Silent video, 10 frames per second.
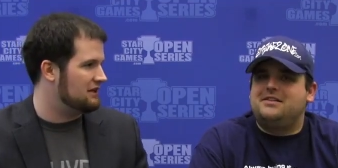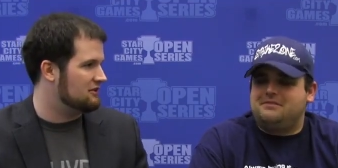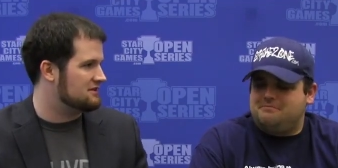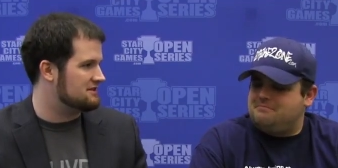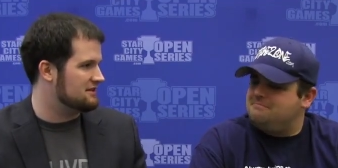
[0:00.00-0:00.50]
Speaker 1: that
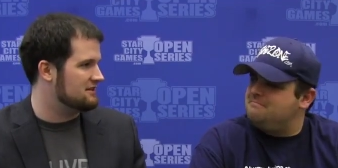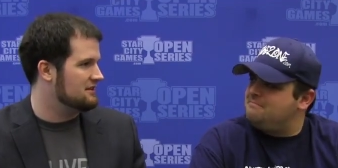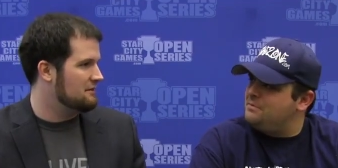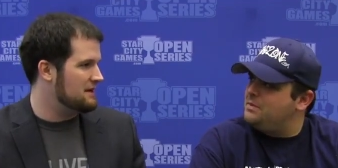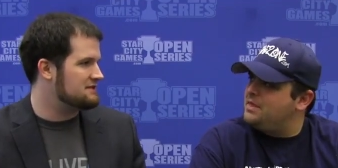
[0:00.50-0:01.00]
looks uh,
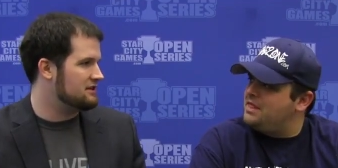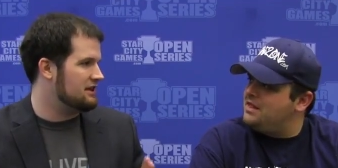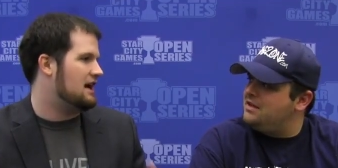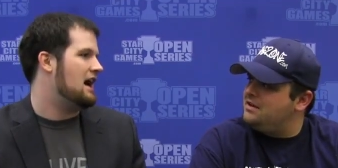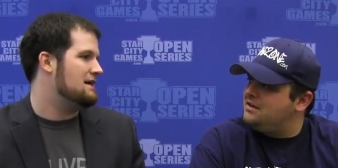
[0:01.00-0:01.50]
basically
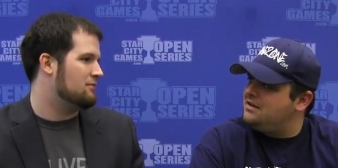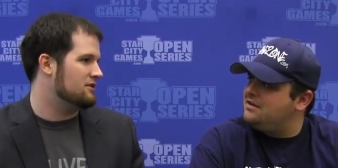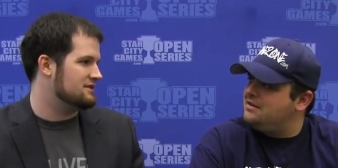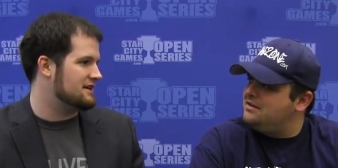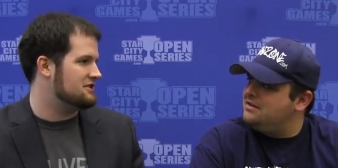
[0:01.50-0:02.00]
like a
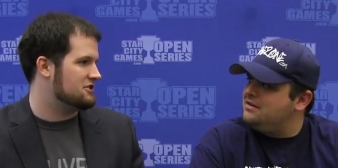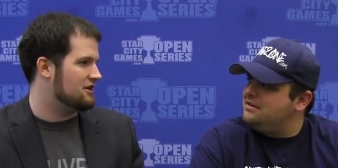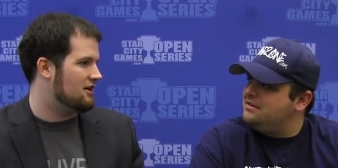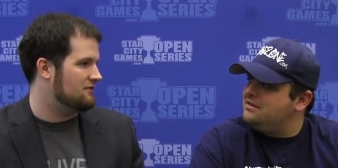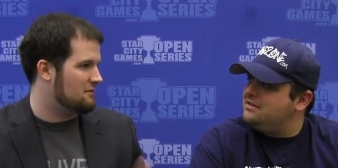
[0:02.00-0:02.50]
hybridization
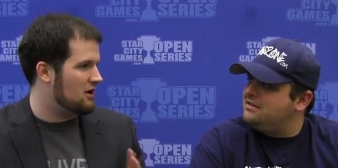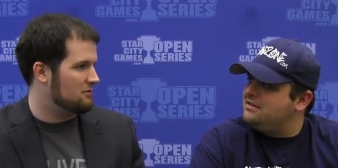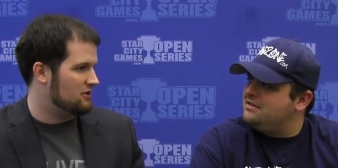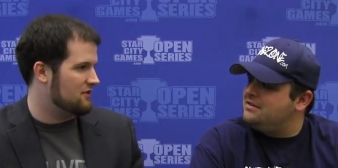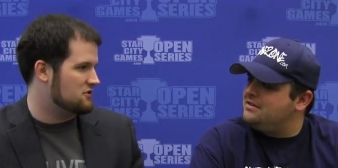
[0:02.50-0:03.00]
of the Mono
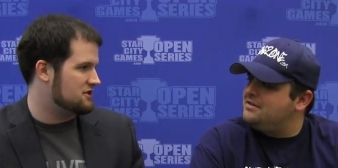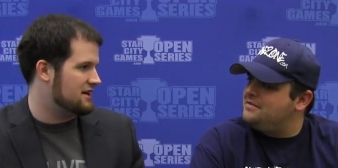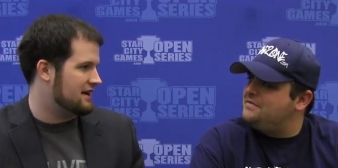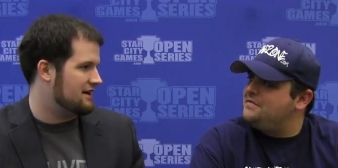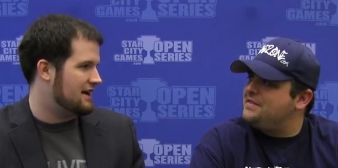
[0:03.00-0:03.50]
Blue Devotion
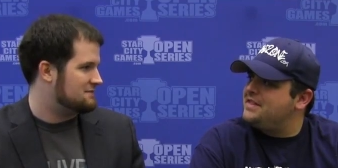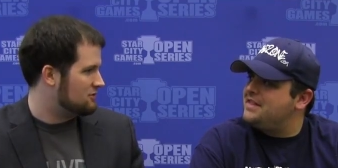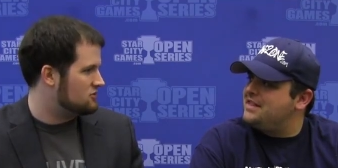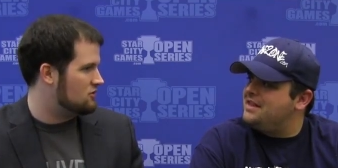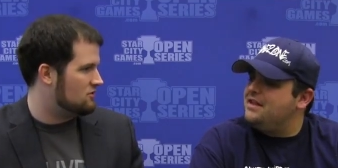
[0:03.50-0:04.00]
deck and
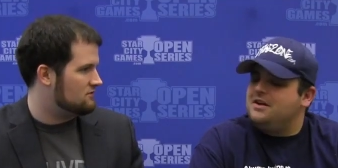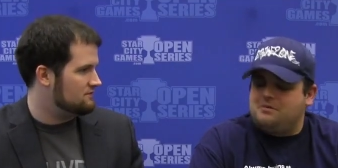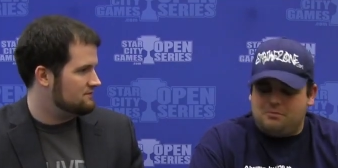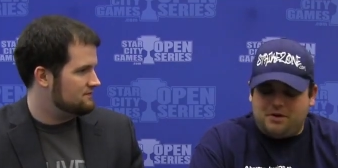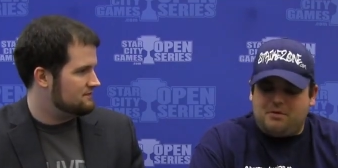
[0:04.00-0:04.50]
Esper Control.
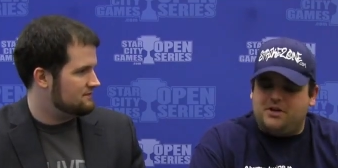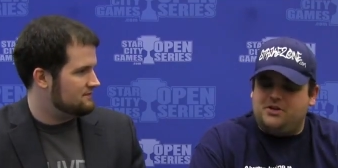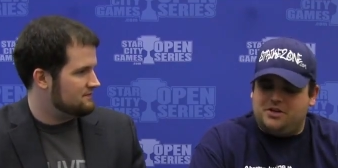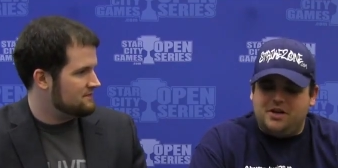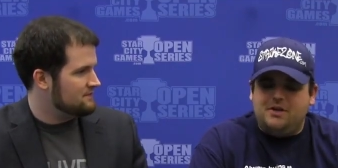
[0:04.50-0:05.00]
Pretty
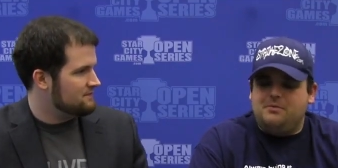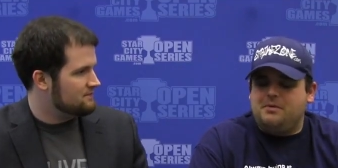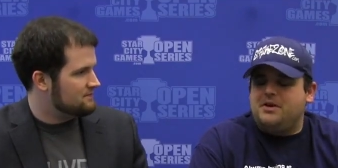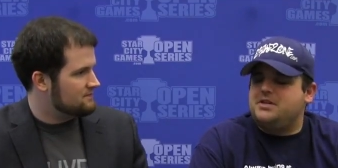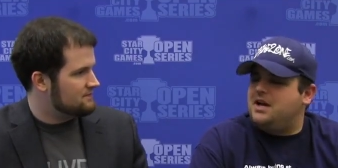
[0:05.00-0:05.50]
much
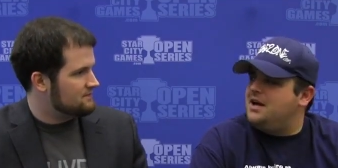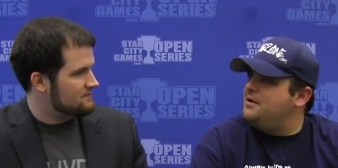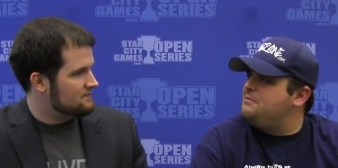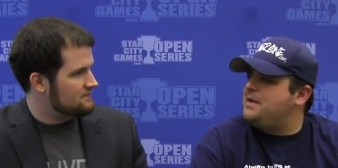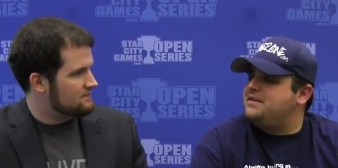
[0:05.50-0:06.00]
pretty much.
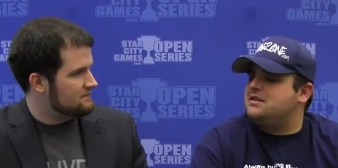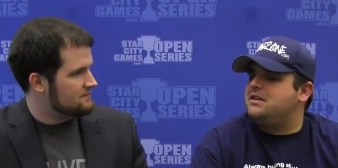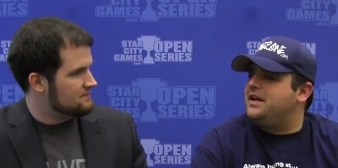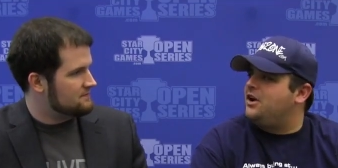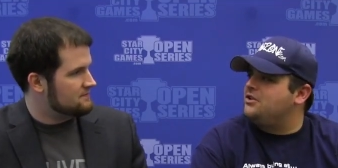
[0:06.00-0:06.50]
Uh,
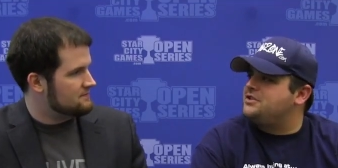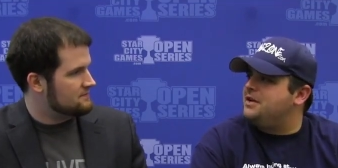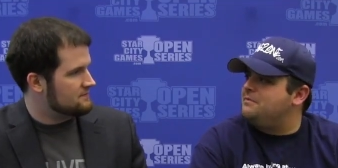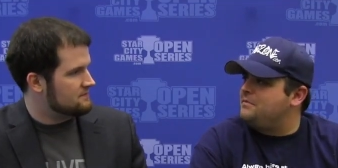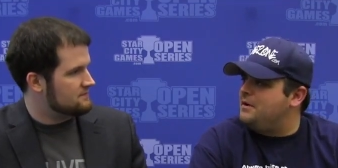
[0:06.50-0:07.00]
Speaker 2: basically, it all
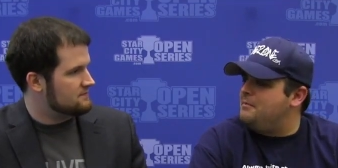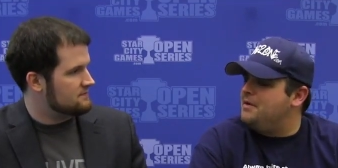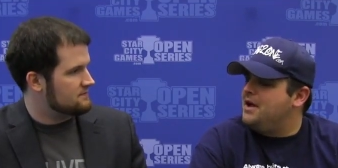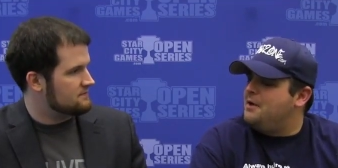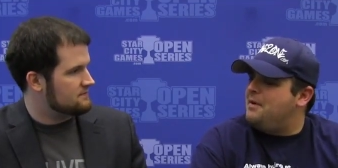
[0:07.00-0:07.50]
stemmed from
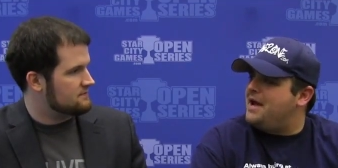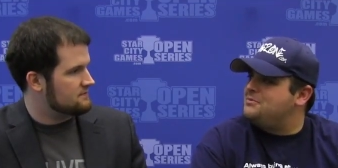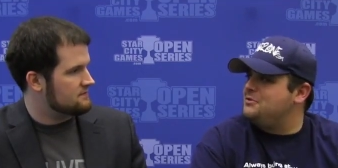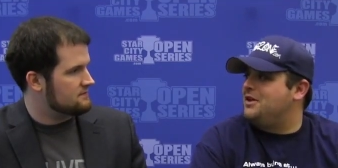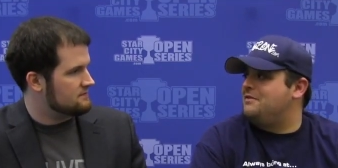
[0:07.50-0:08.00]
my
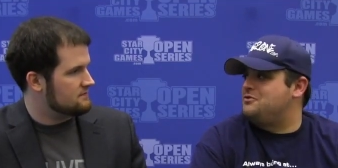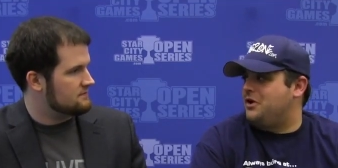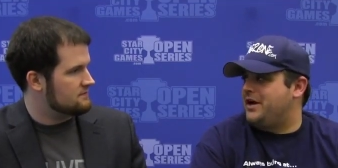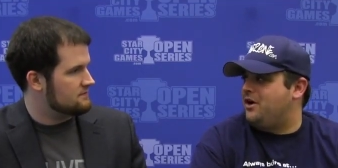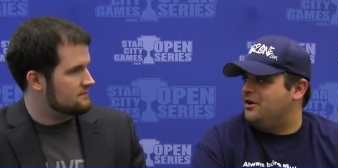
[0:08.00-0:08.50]
absolute love of
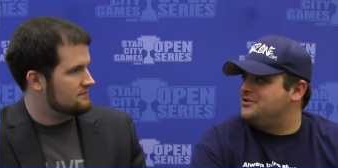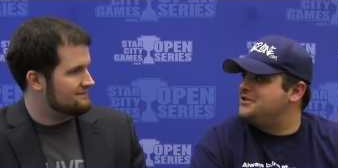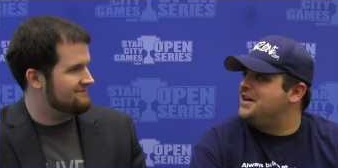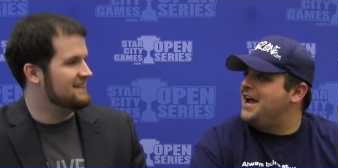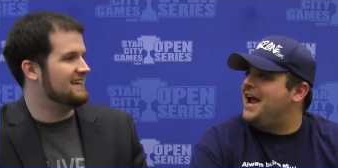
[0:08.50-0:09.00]
drawing
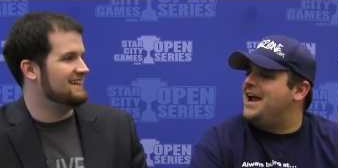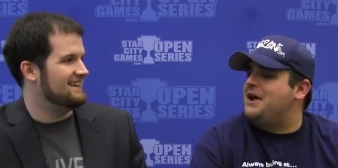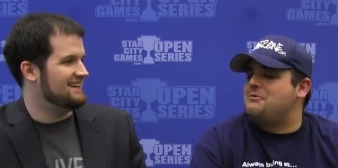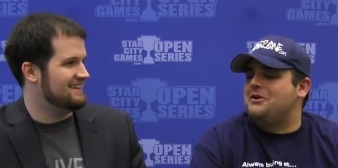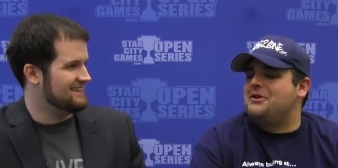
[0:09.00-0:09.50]
cards, and
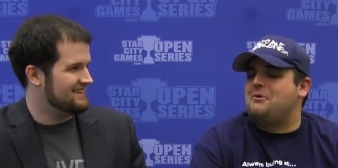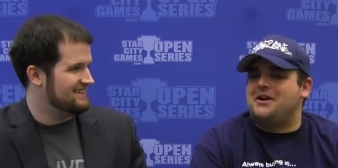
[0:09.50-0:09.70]
I really